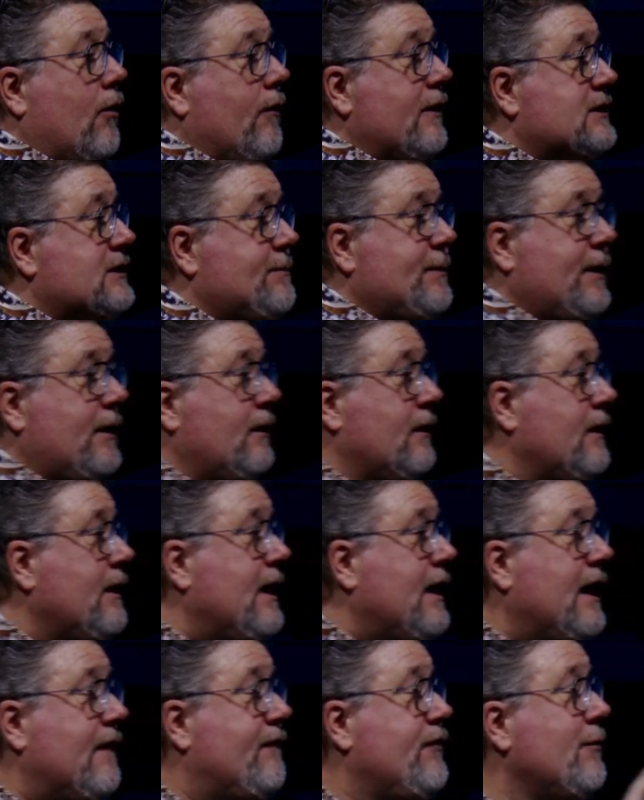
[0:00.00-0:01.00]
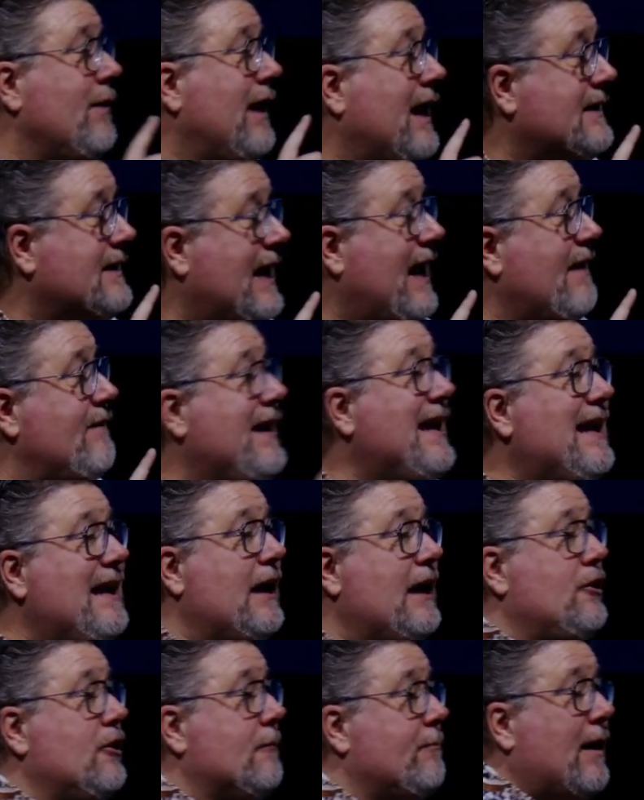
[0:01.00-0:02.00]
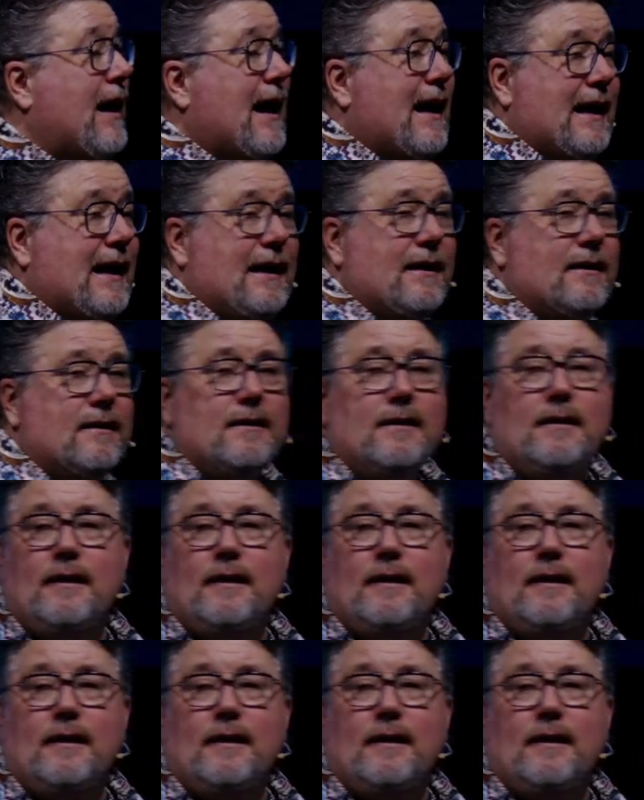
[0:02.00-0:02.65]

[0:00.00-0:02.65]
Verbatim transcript: of the Holy Spirit, if you would like to have healing in your body,